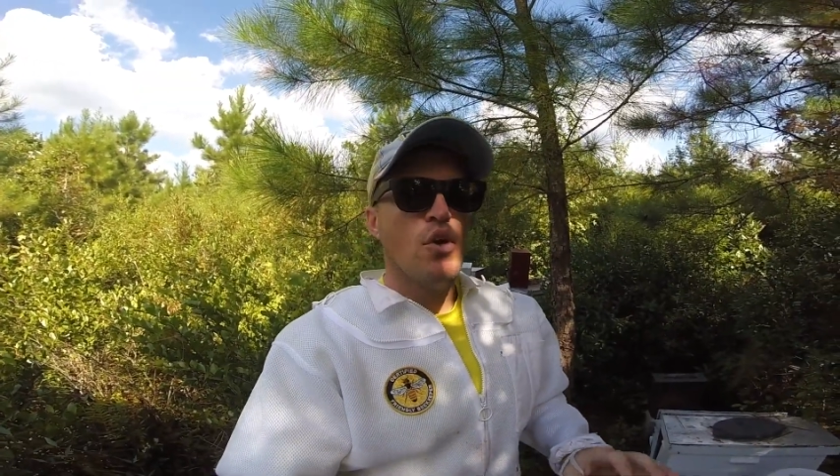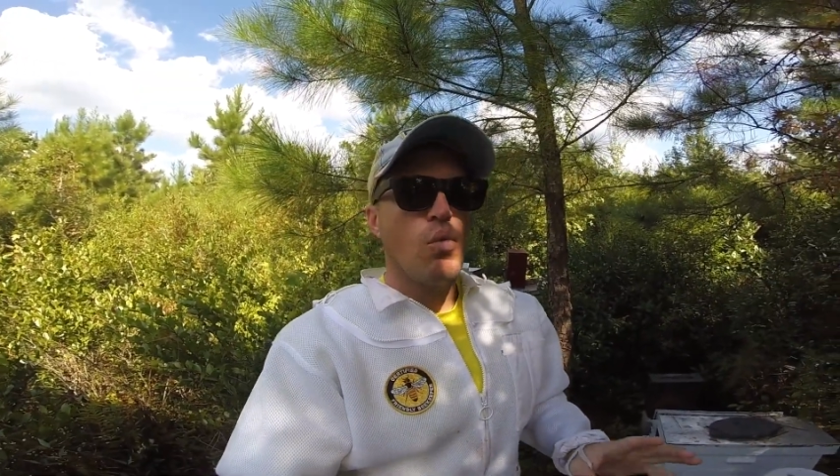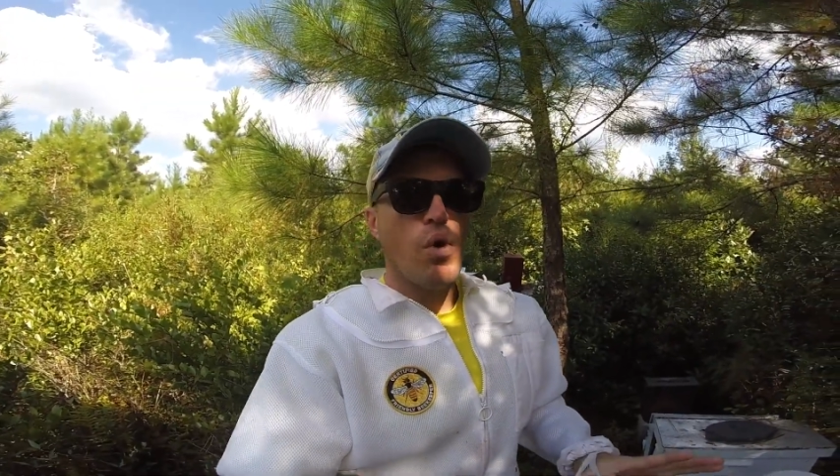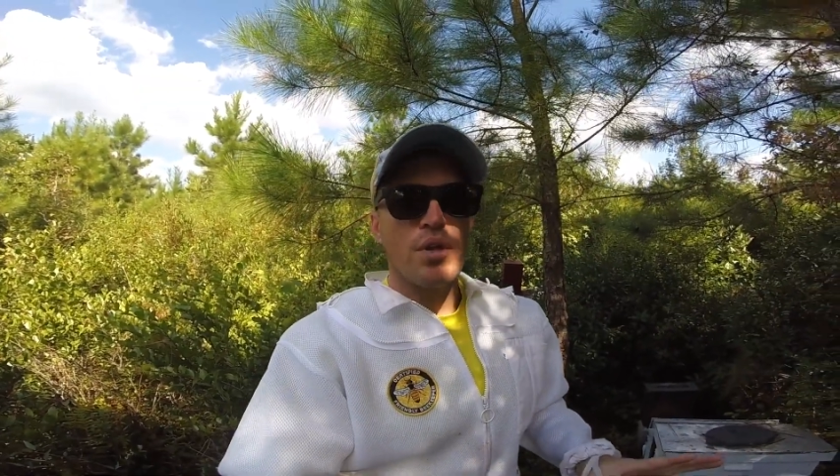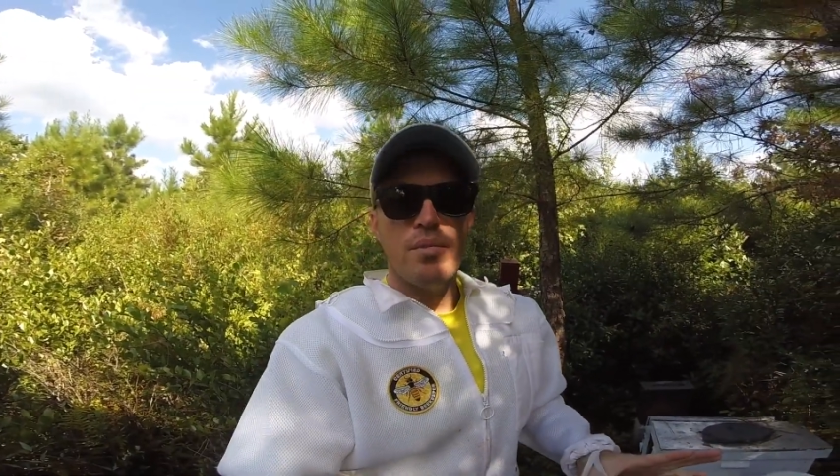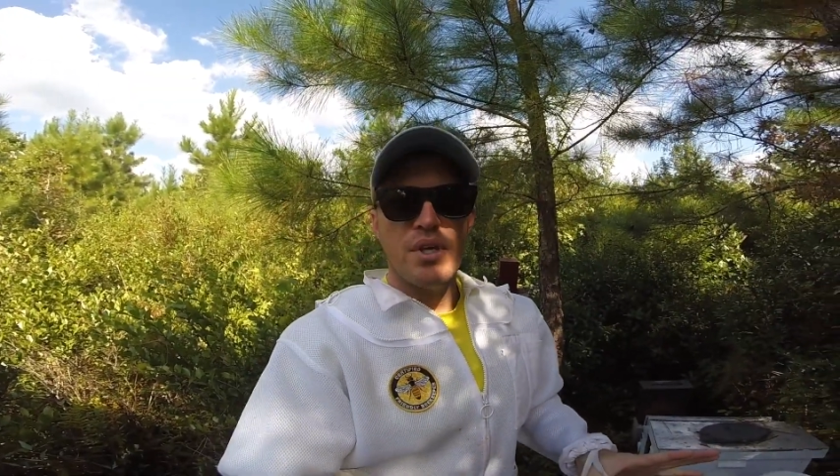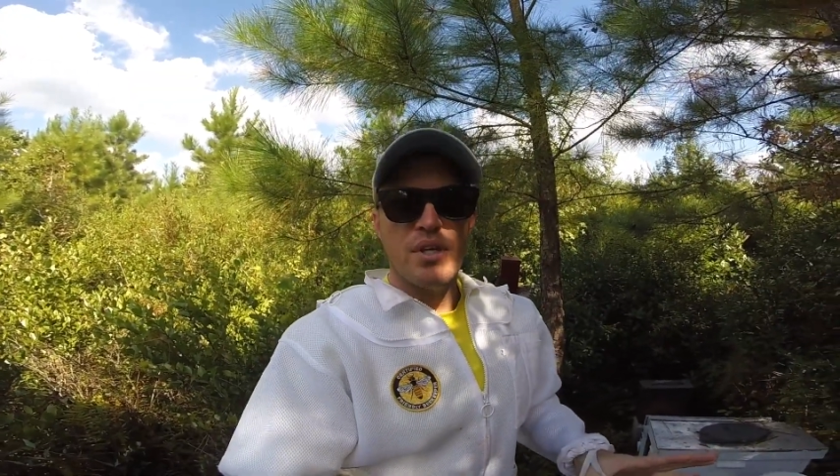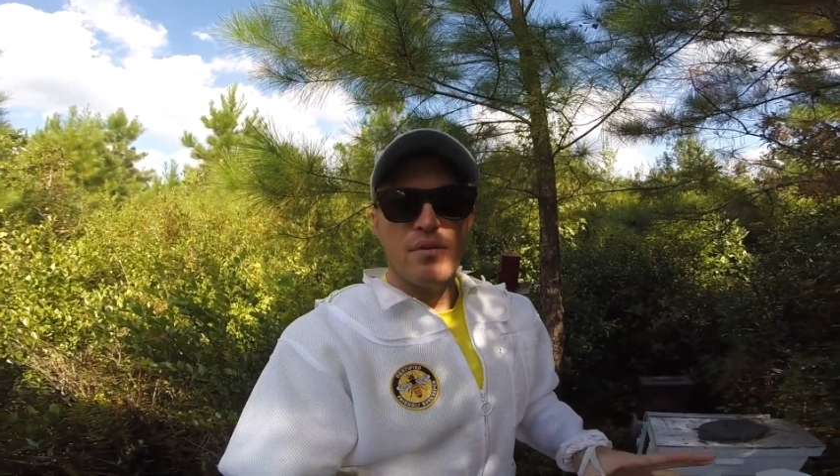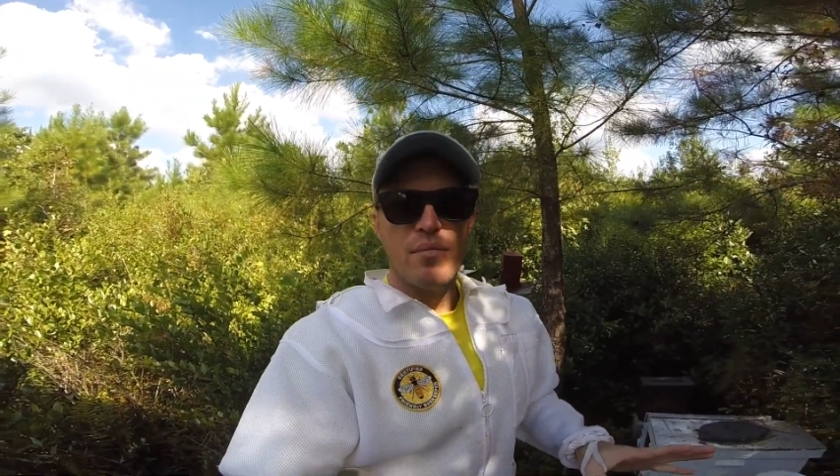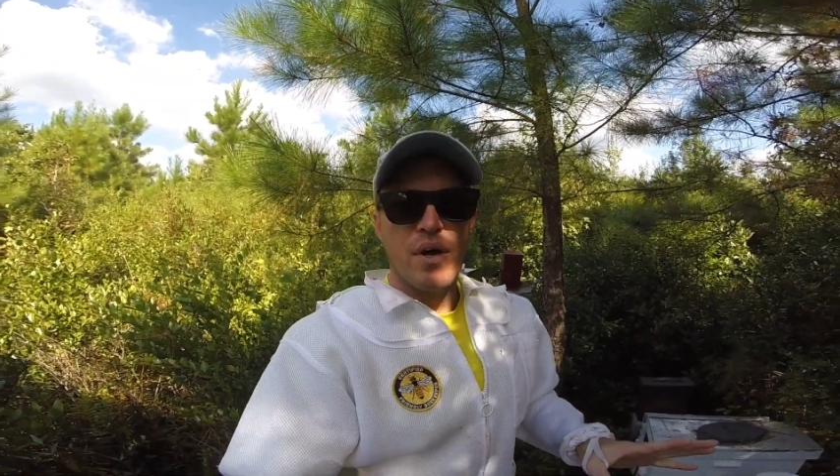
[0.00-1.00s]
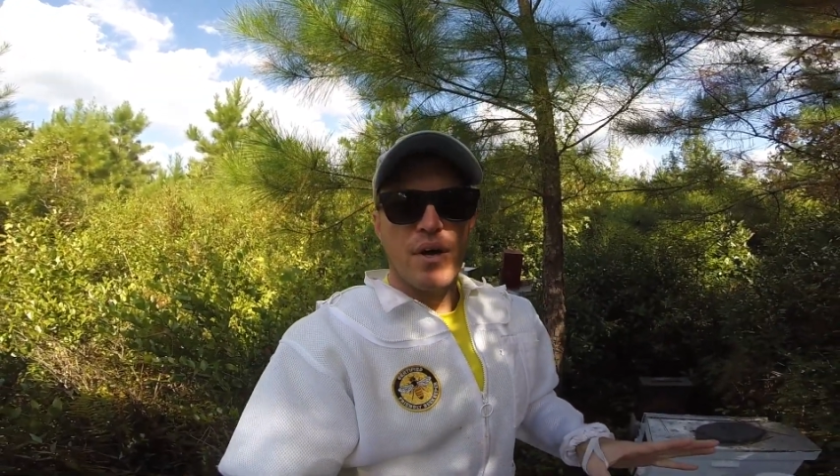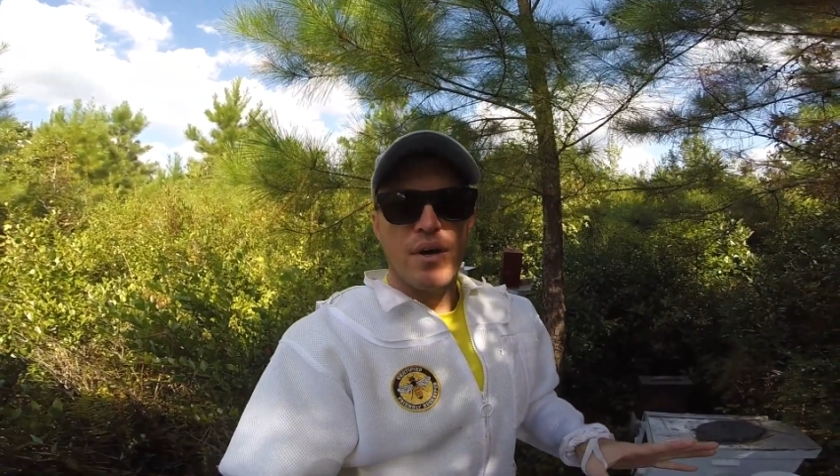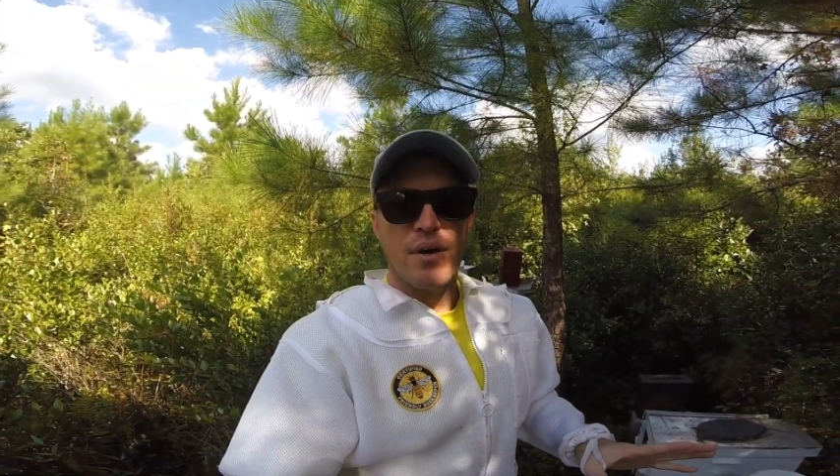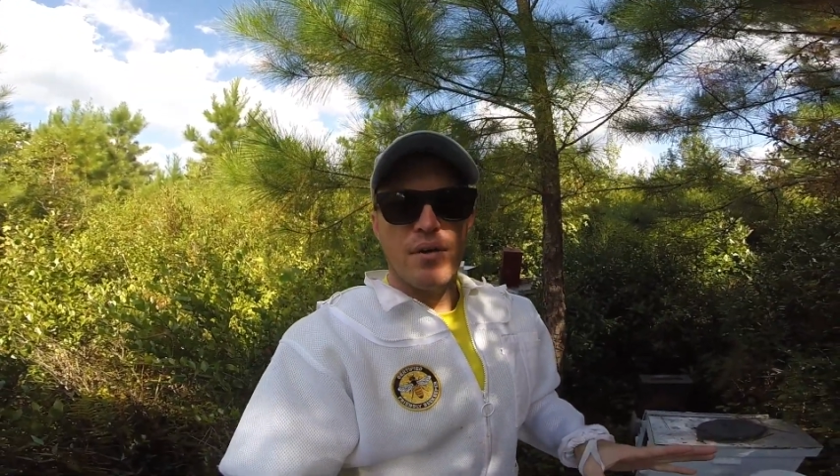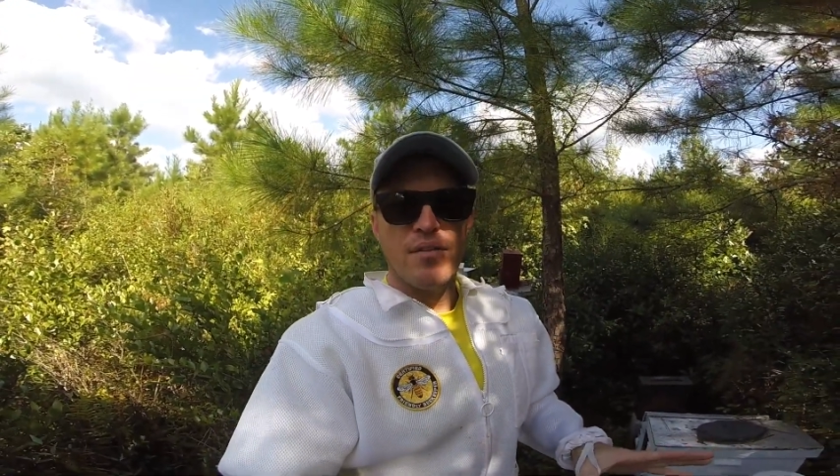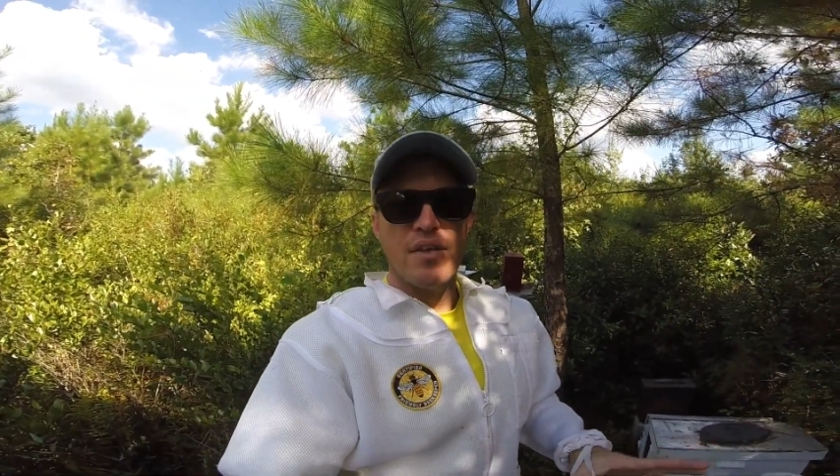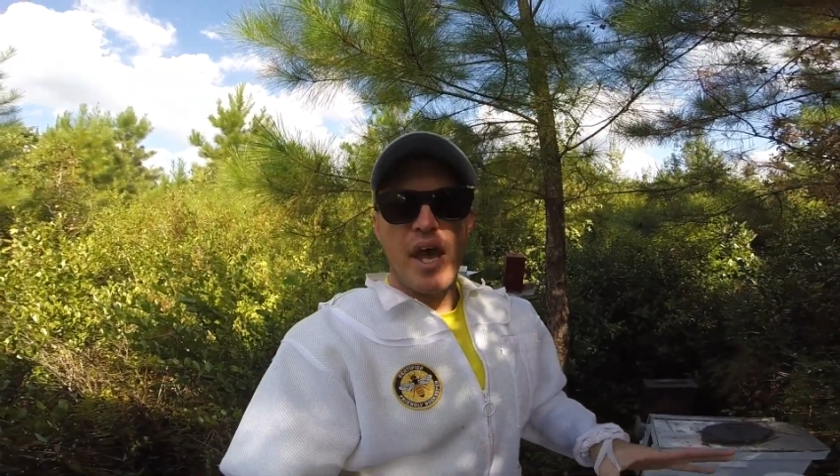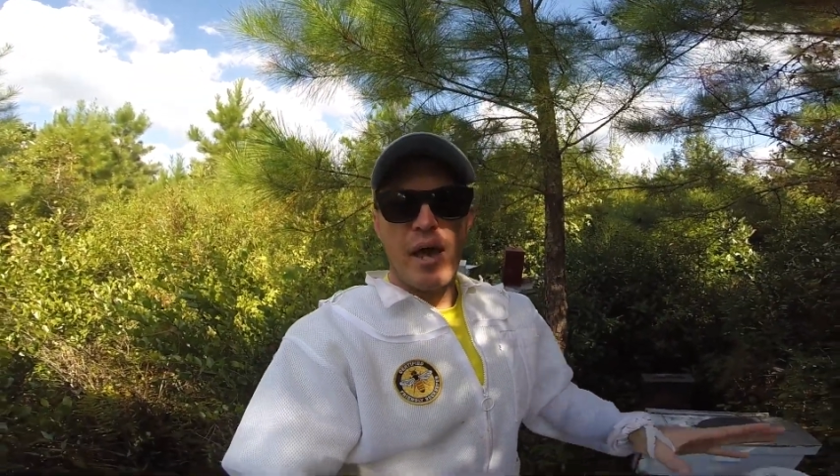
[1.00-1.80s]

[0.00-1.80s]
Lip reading: one being the